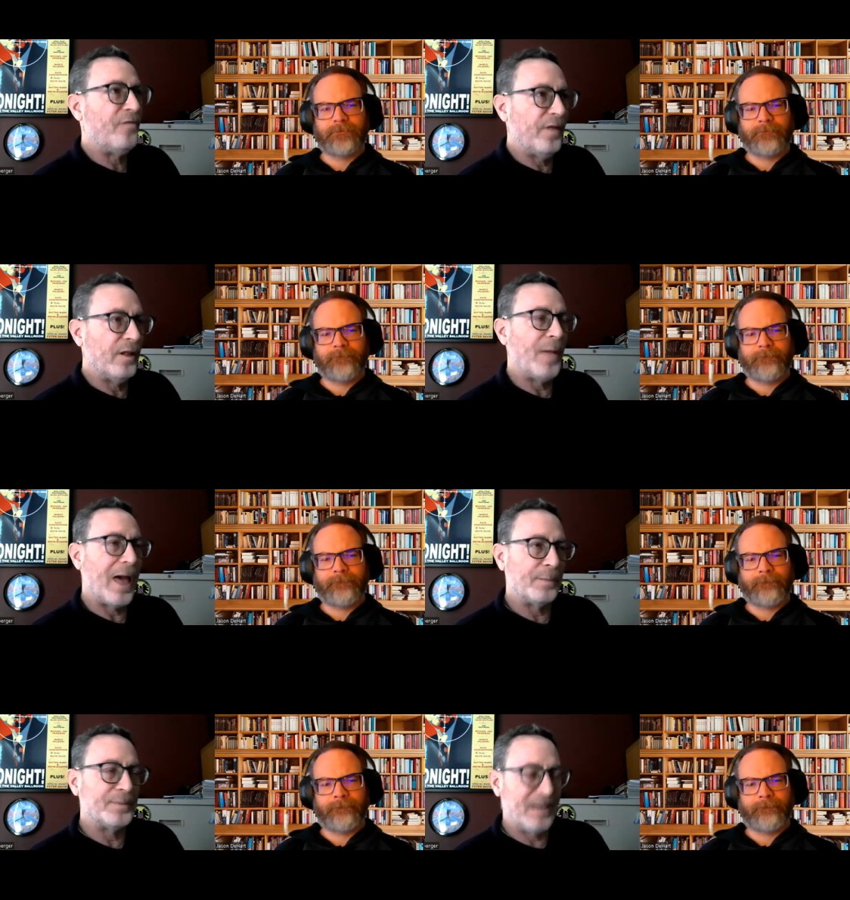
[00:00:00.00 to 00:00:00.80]
Speaker 1: film
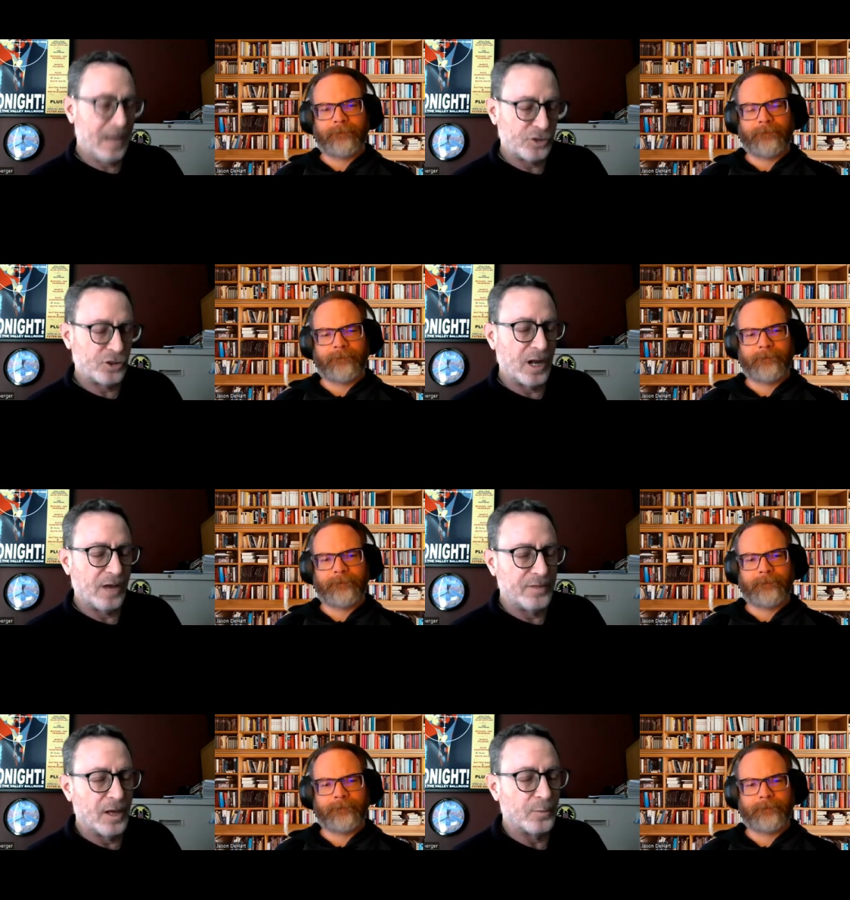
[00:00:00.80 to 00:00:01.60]
adaptation
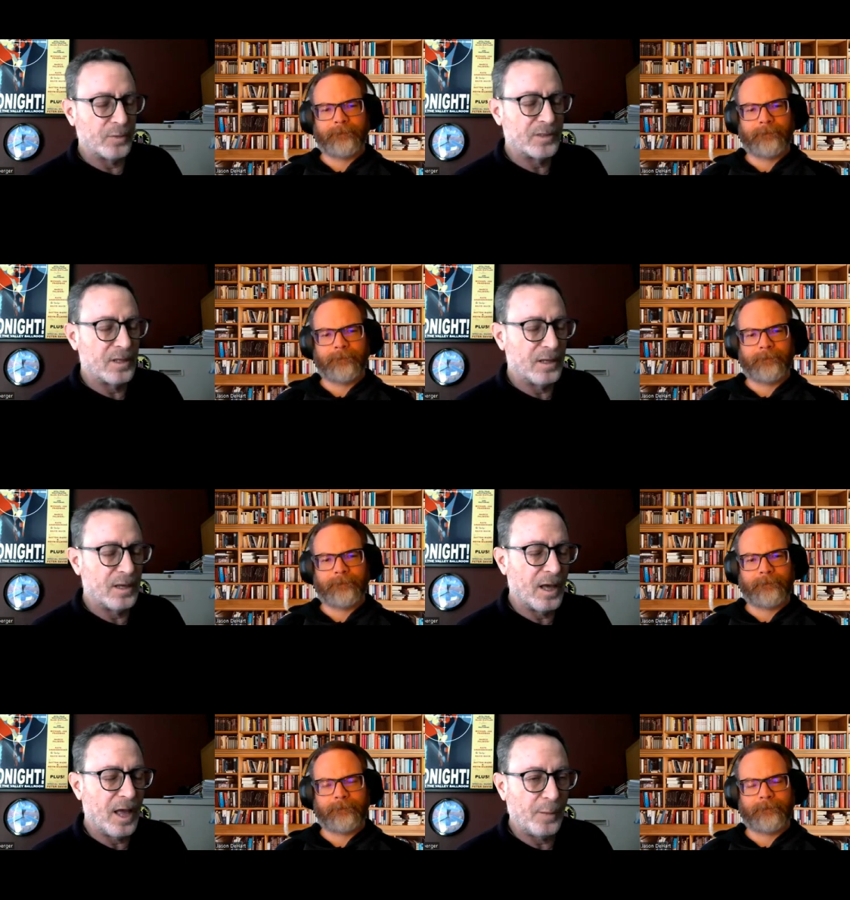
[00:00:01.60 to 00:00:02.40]
I've done was
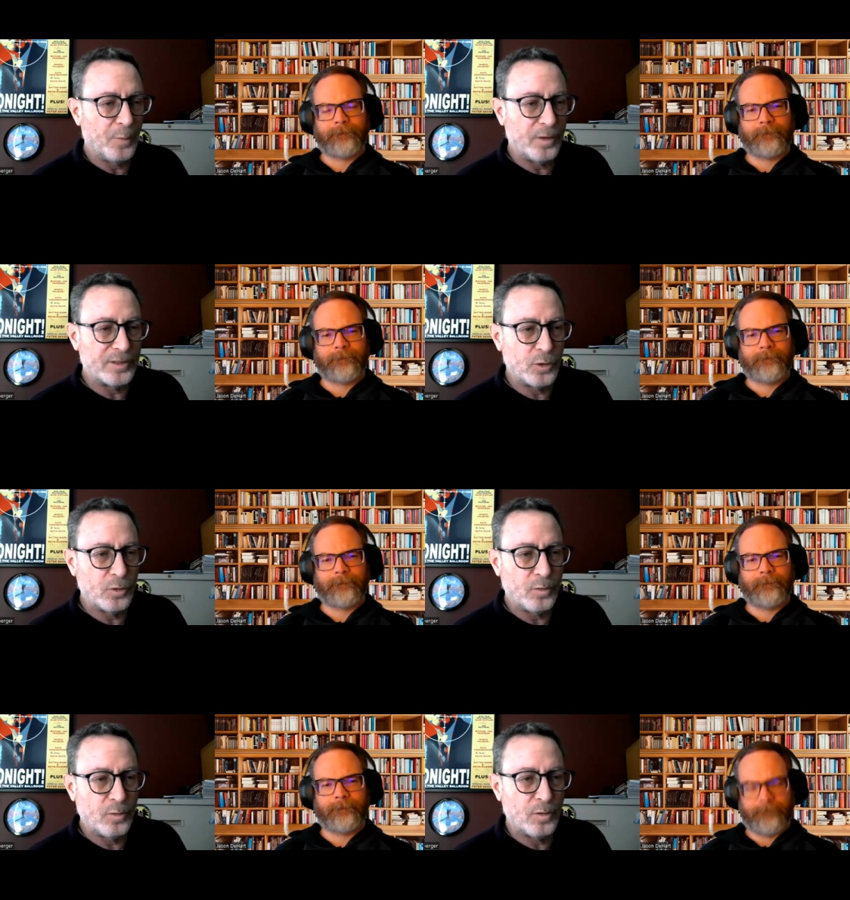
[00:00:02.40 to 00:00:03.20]
the uh, Hellboy
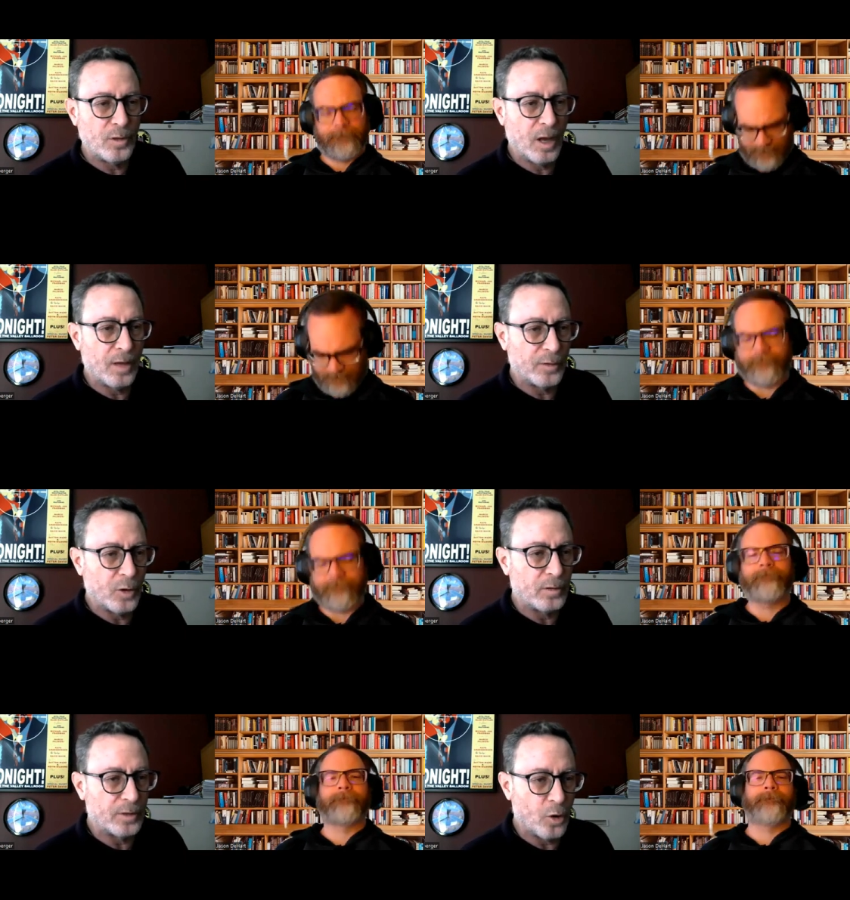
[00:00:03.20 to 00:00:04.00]
2 uh, the
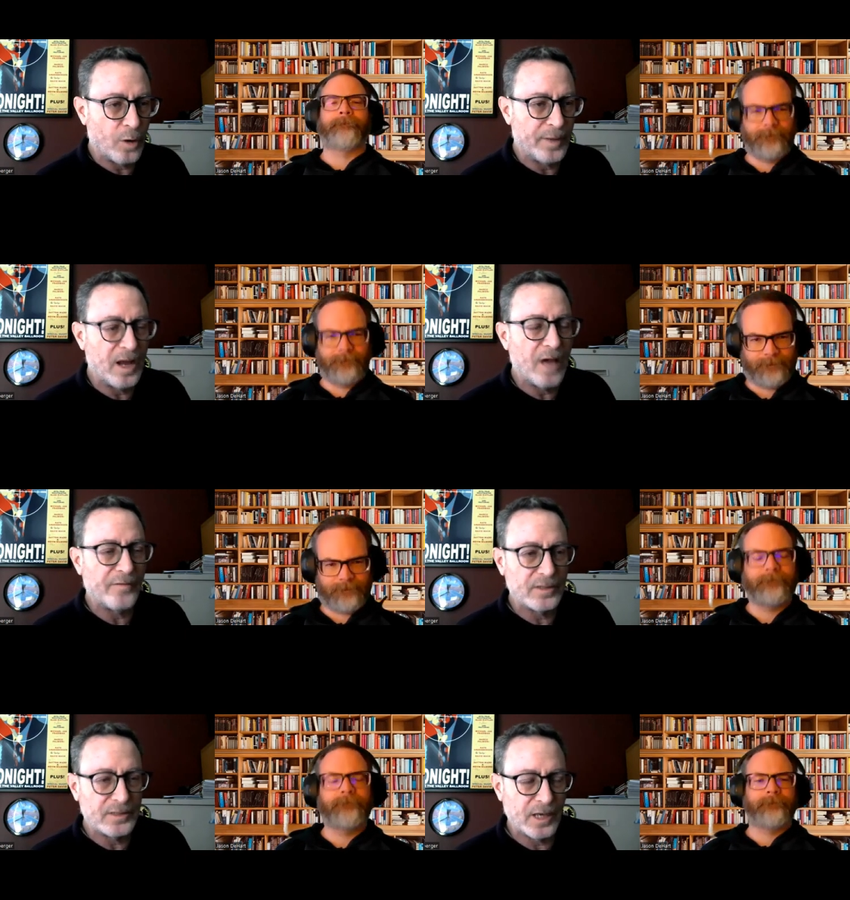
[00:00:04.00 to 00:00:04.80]
mm-hmm. Golden Army
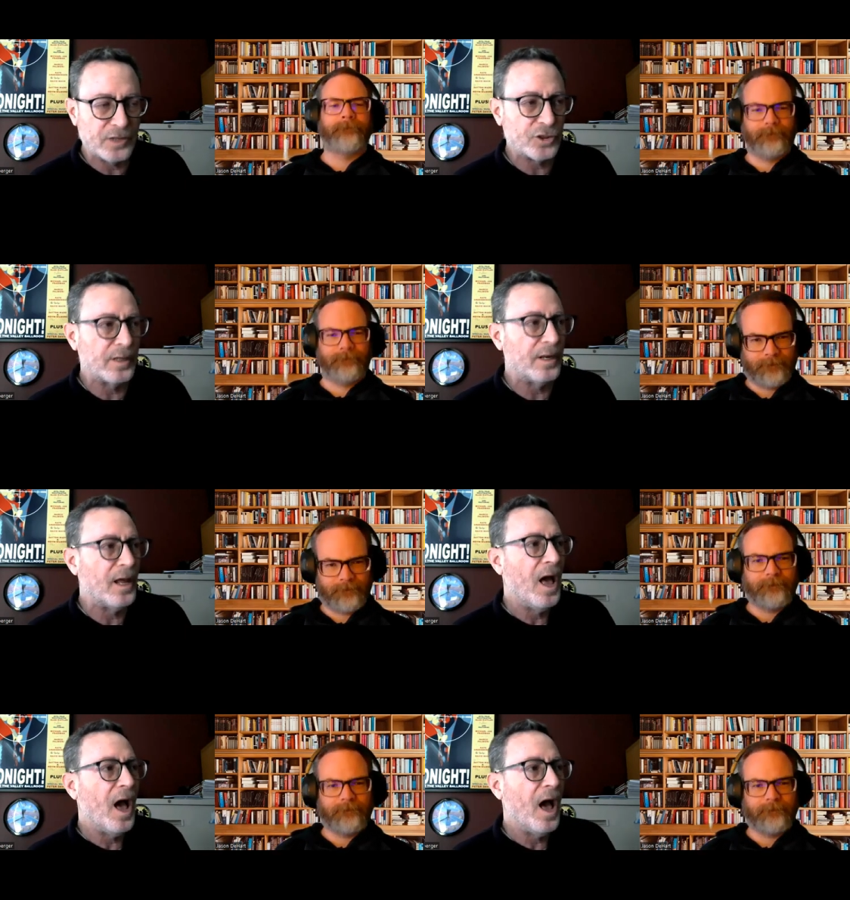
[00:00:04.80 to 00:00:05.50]
novelization.